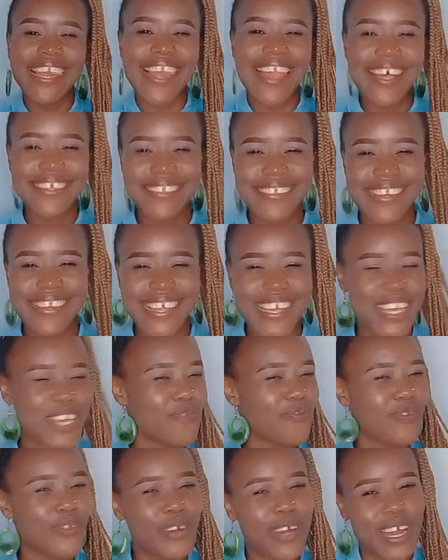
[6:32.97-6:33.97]

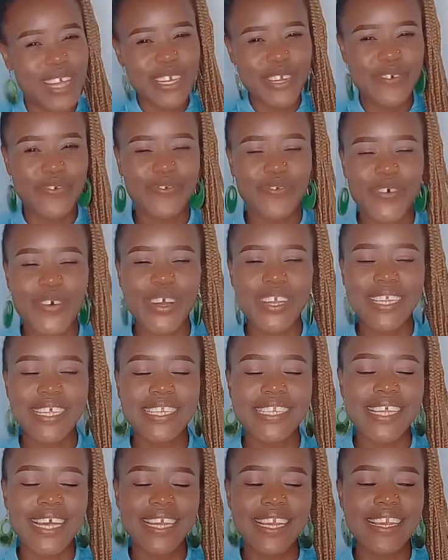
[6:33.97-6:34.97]
Lastly, if you can afford
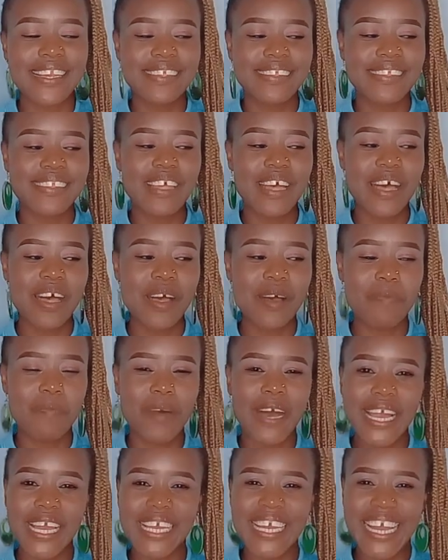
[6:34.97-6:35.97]
it, at least
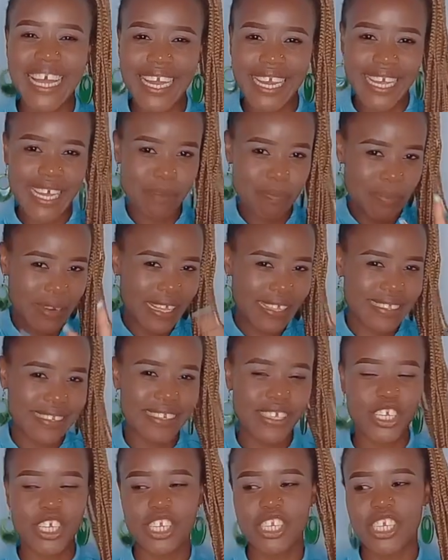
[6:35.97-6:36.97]
buy like a
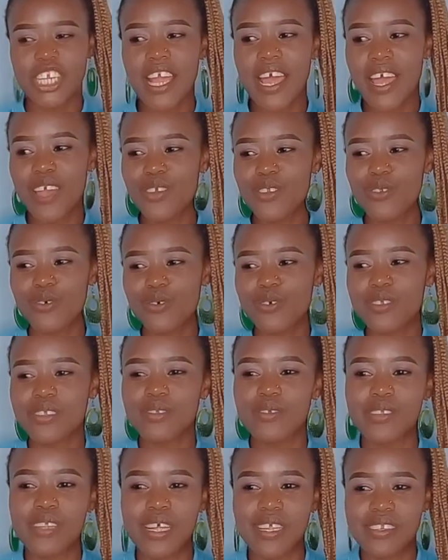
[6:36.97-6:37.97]
plastic chair, you know,
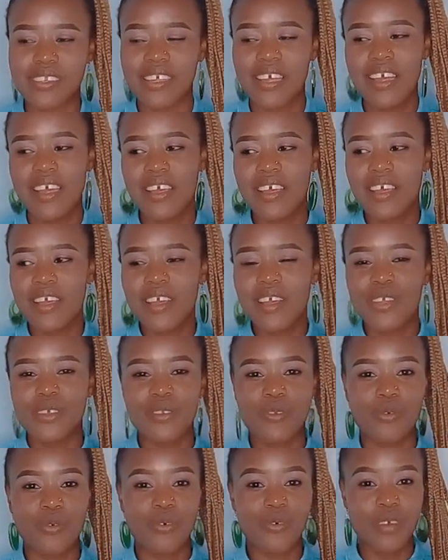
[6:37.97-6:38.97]
so that,
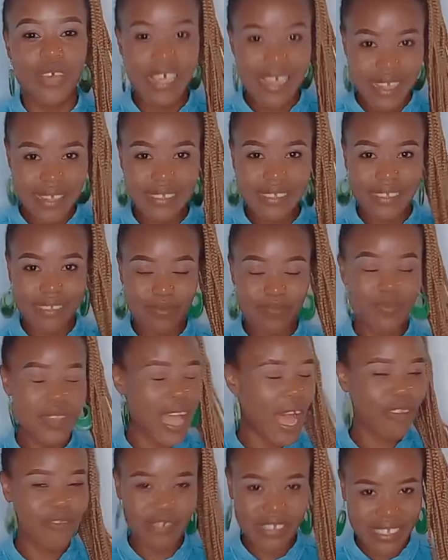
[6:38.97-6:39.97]
you know,
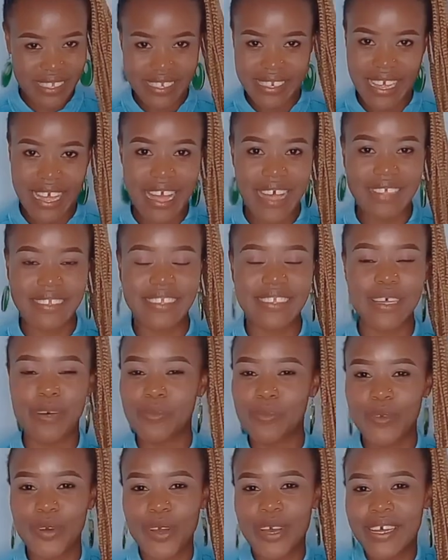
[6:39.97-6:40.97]
a visitor has
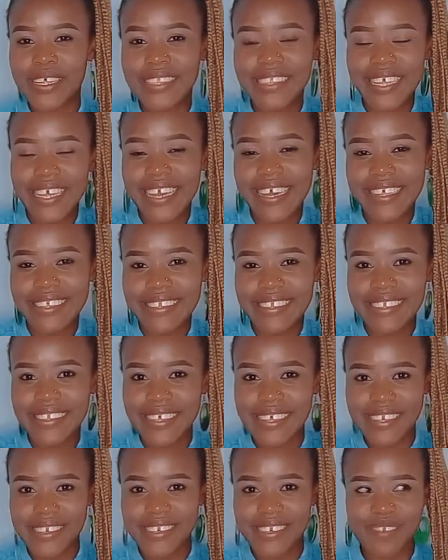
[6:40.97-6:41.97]
somewhere they can
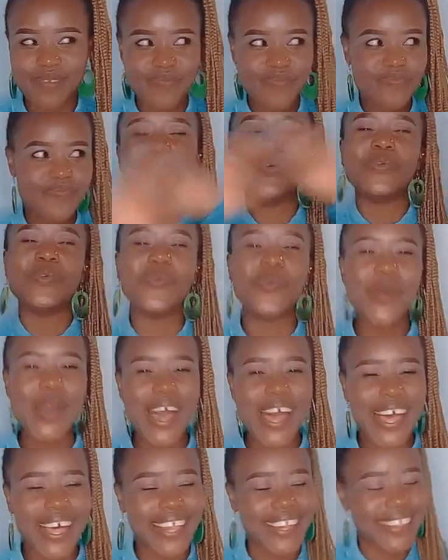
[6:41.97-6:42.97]
sit.
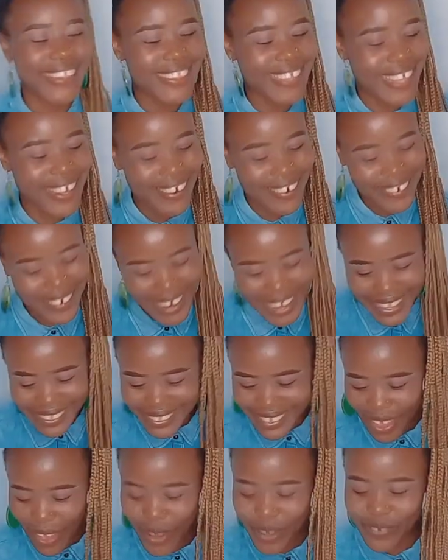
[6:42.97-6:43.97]
Well, the
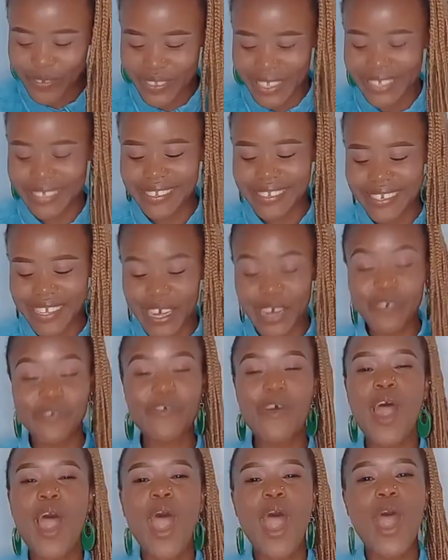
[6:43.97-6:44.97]
rest of the
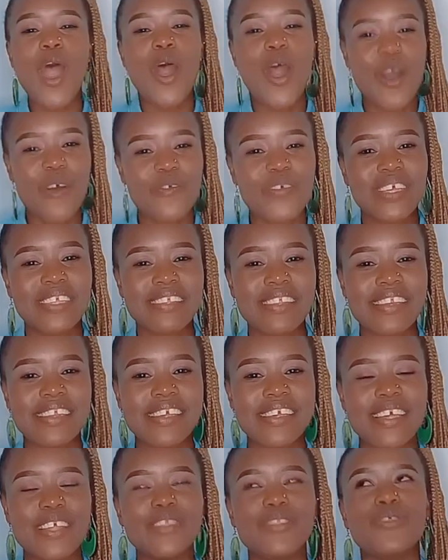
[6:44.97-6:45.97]
stuff,
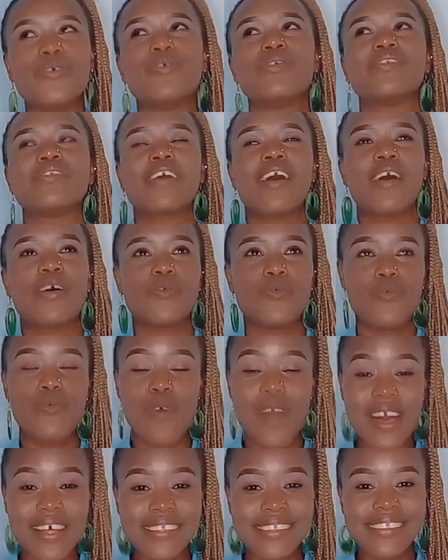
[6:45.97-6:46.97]
obviously, those are
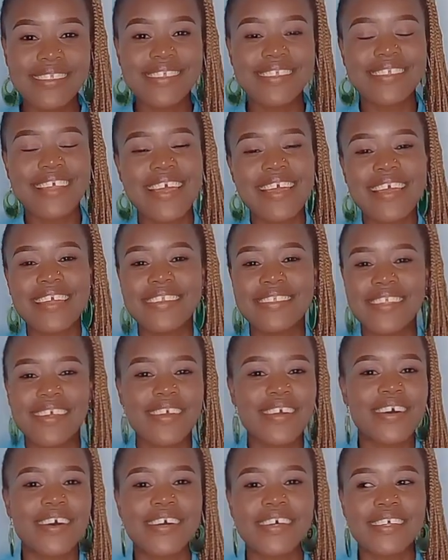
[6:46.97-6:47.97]
wants, and
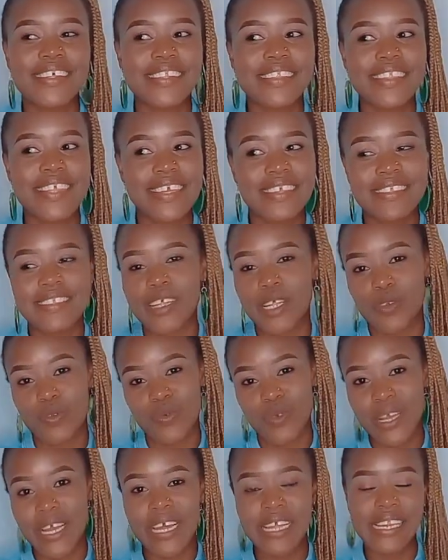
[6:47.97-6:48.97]
there are things
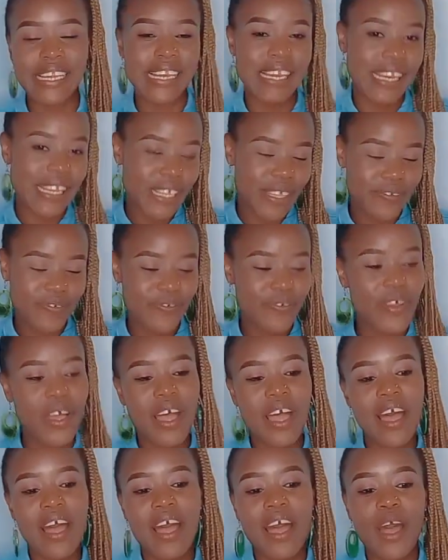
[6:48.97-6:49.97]
that we can live
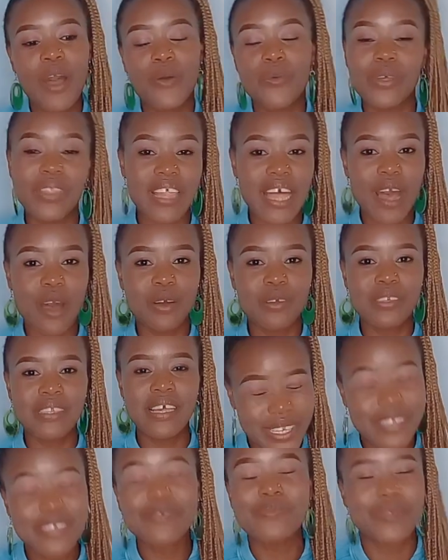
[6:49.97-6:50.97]

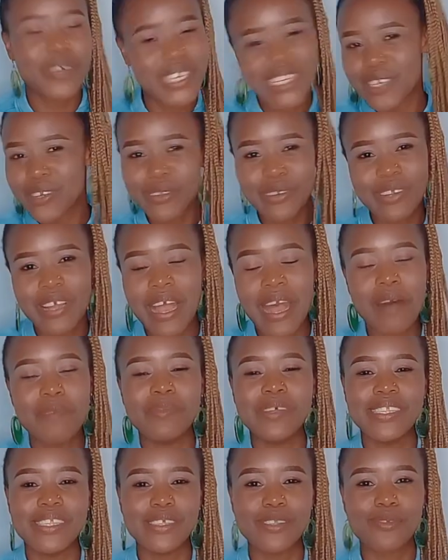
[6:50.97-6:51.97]
without. But we did not
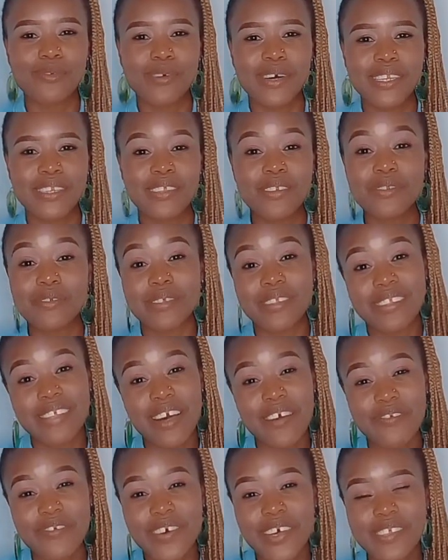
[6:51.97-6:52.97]
come in this world to
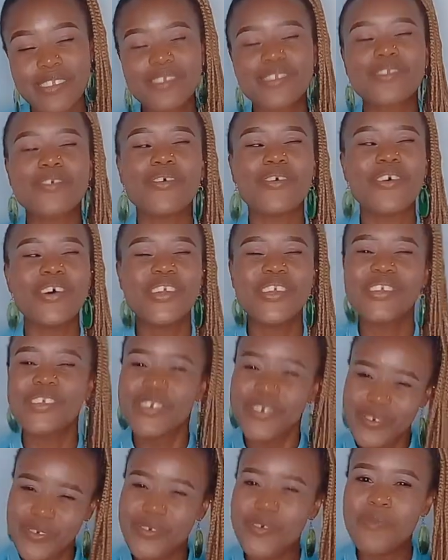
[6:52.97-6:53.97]
suffer, so
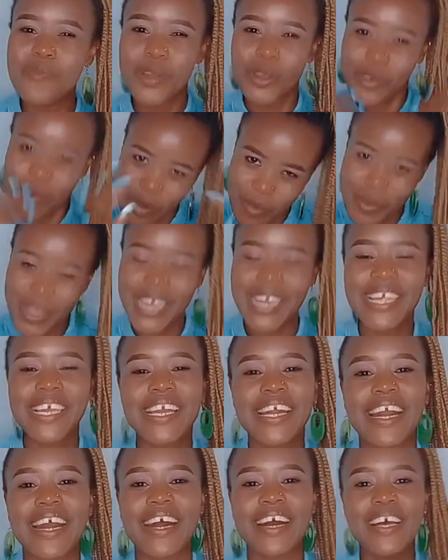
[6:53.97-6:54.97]

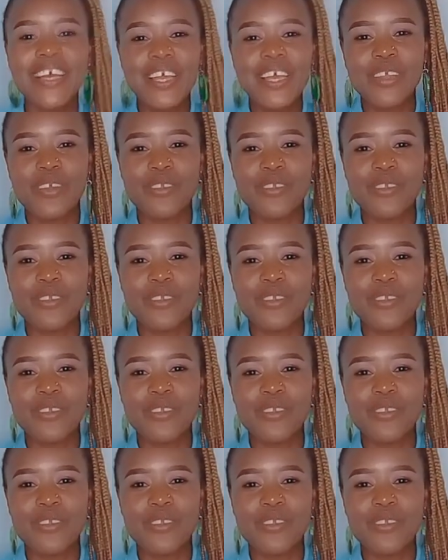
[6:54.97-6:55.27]
umekubalika,